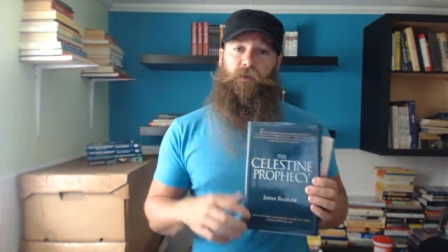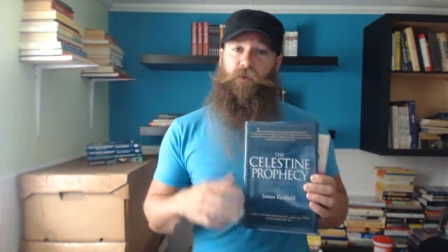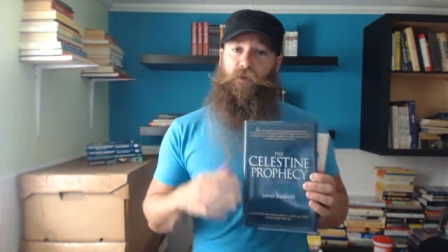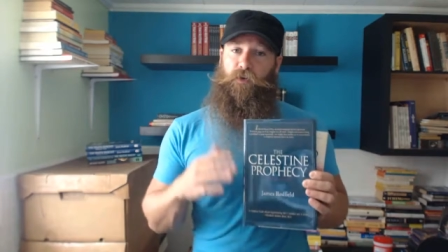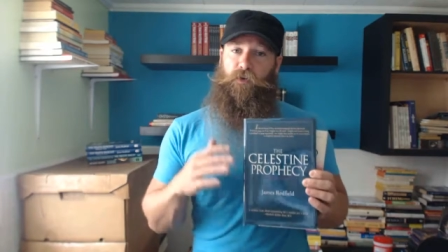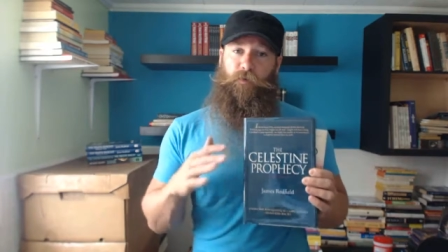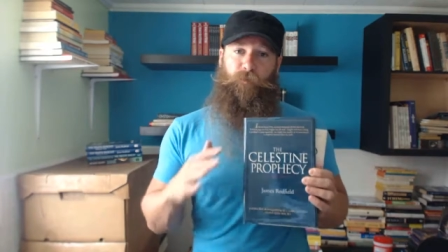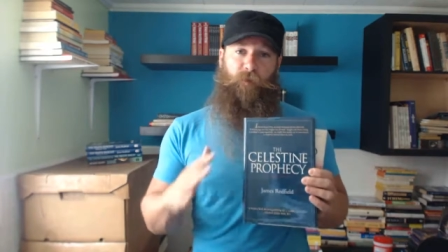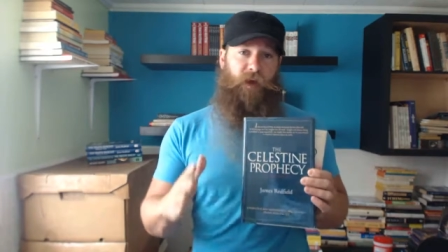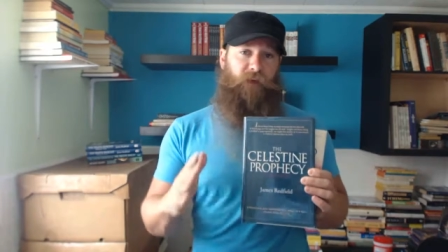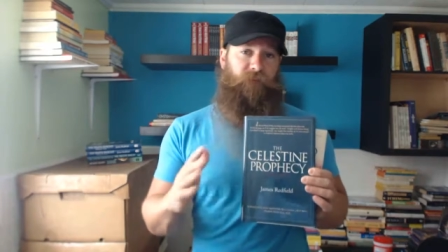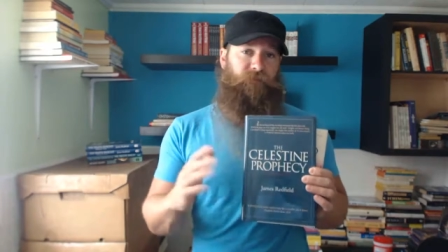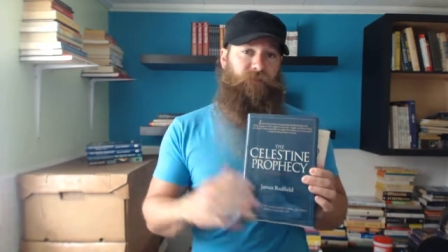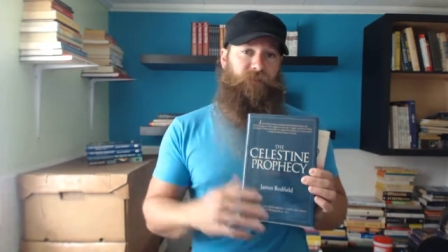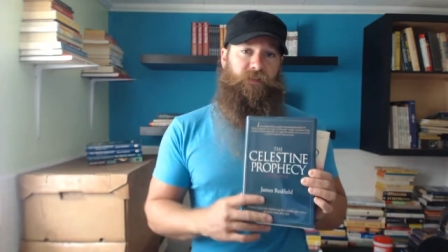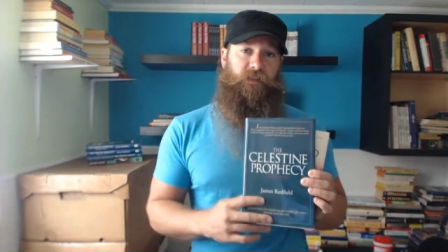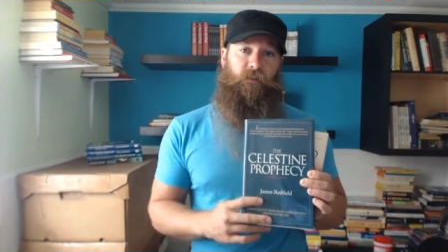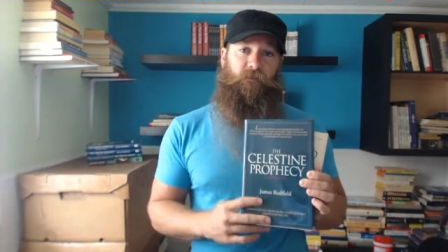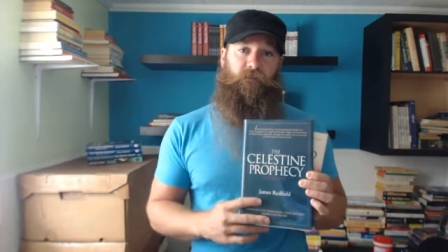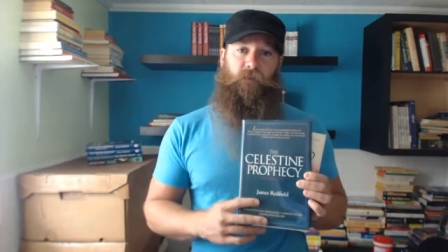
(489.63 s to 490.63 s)
you're on your path to
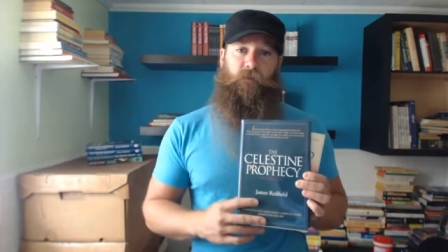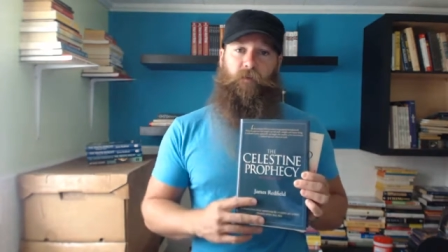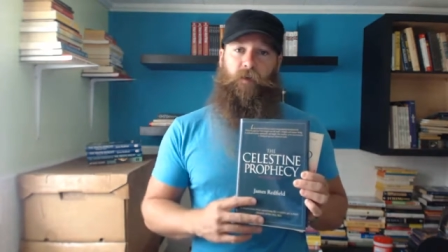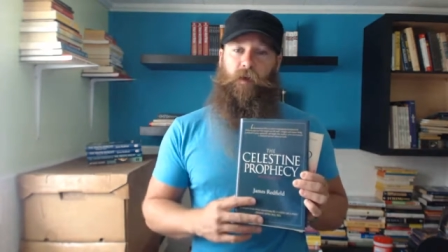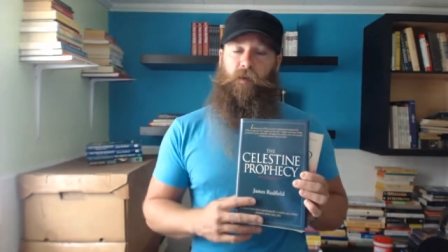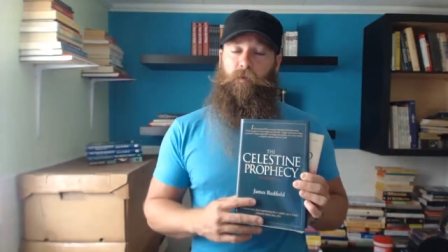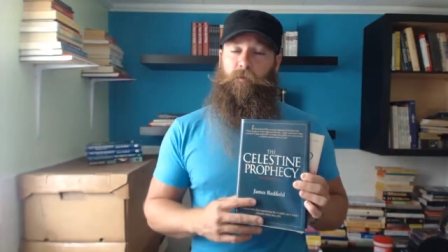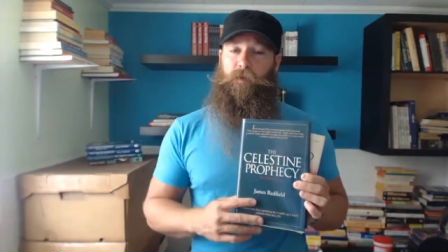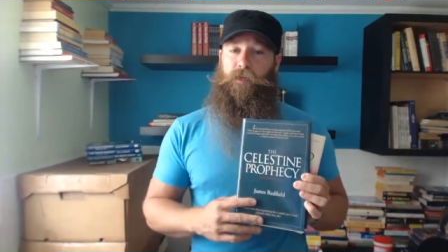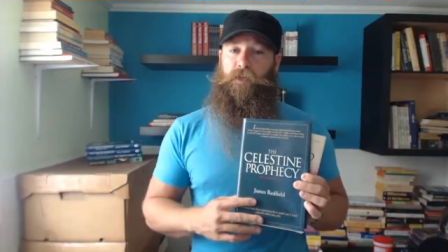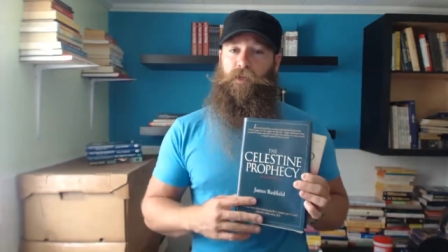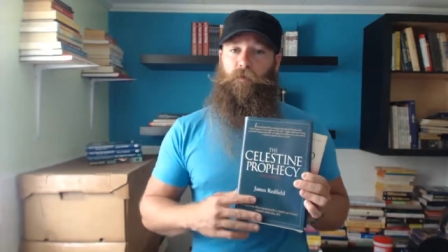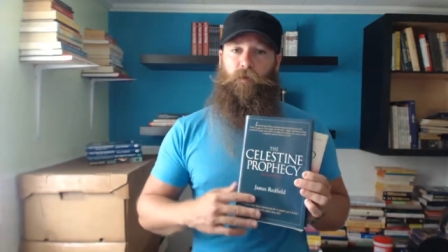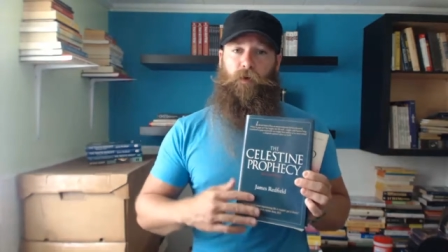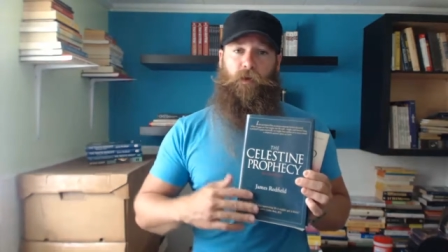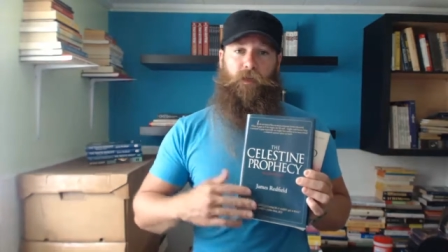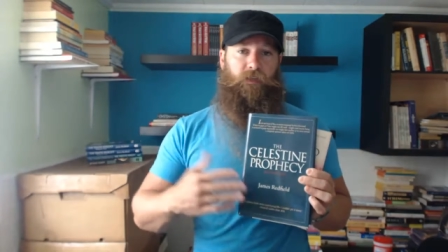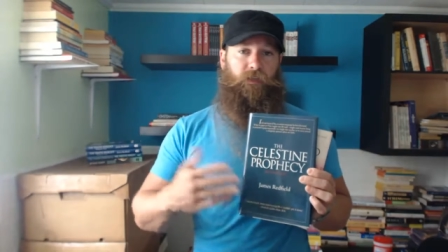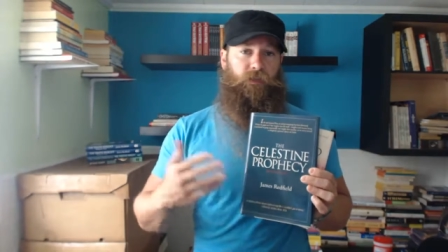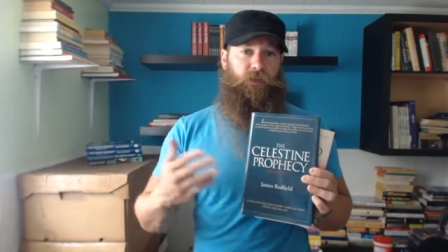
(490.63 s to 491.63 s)
self-development, you
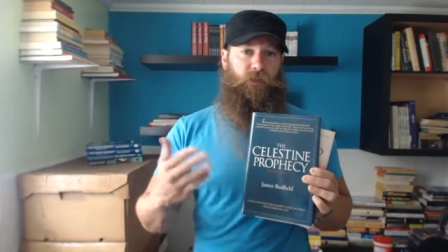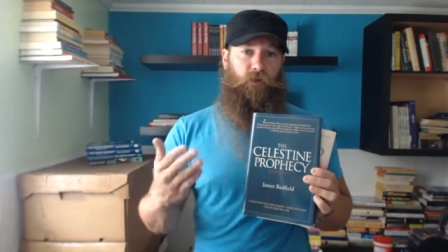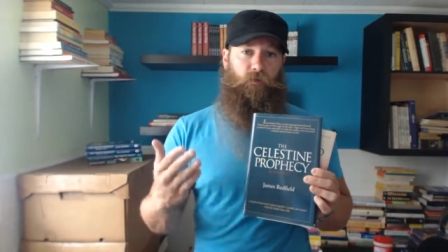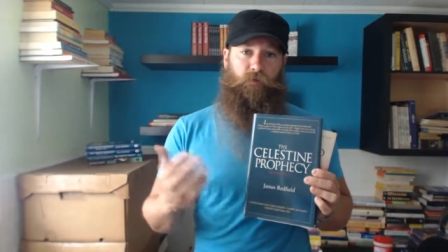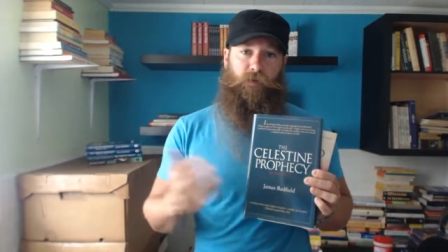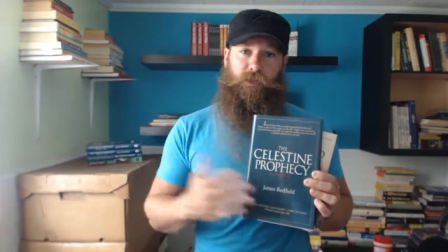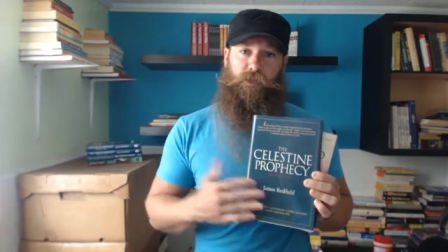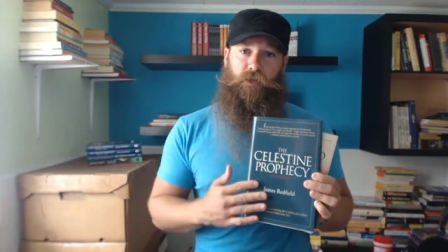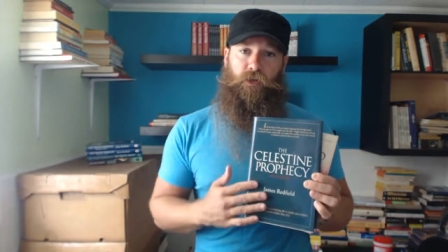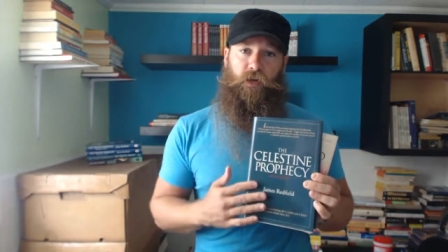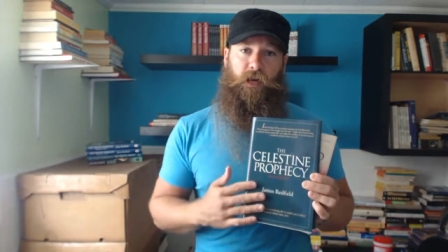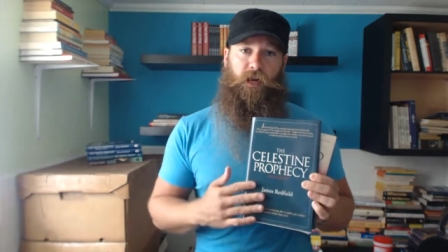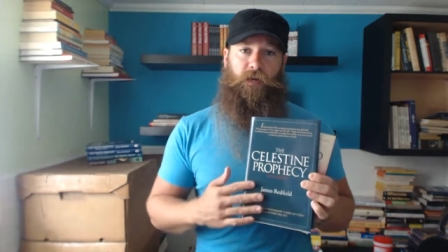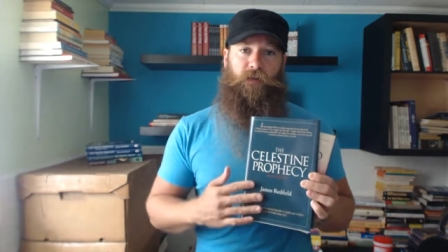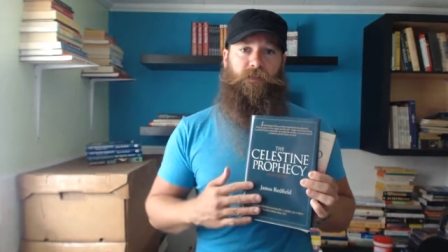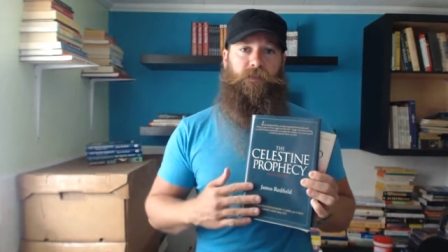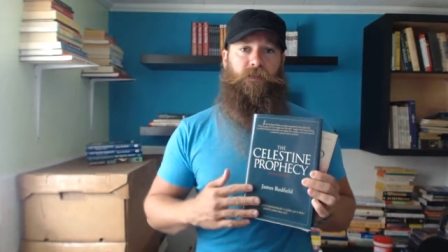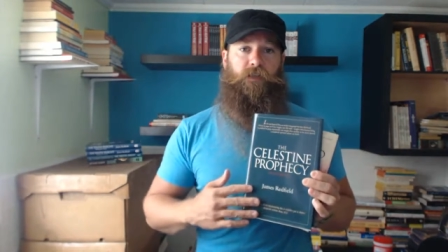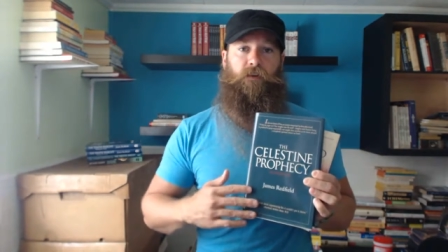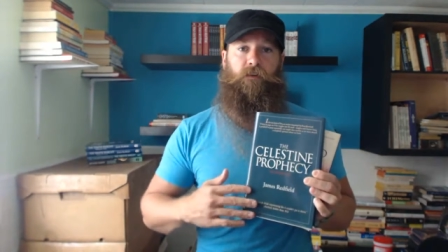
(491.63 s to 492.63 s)
want to, reach your
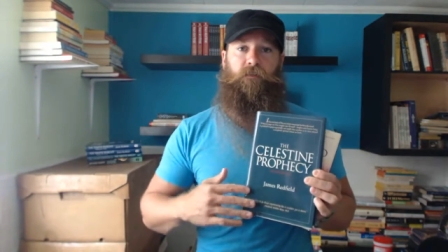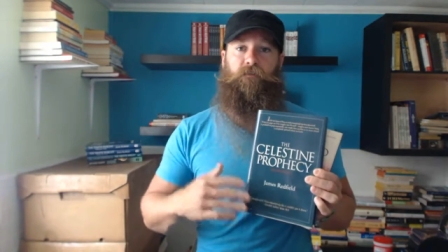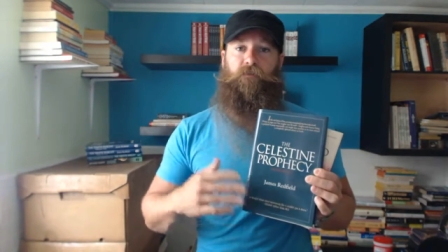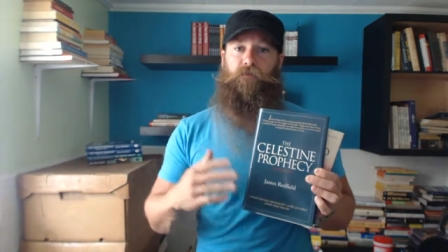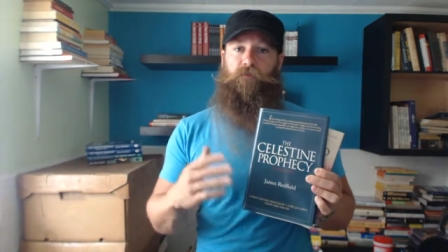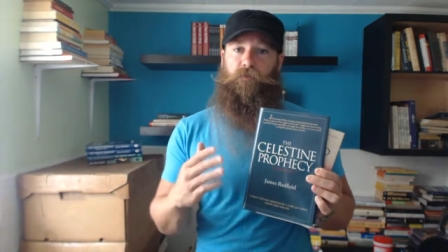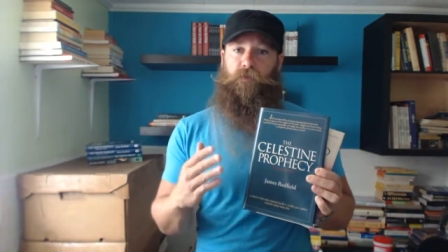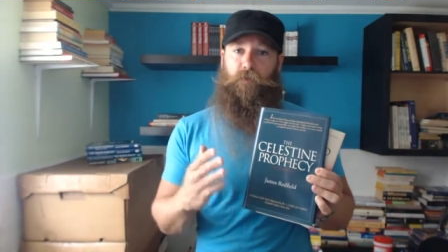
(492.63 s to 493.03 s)
higher self,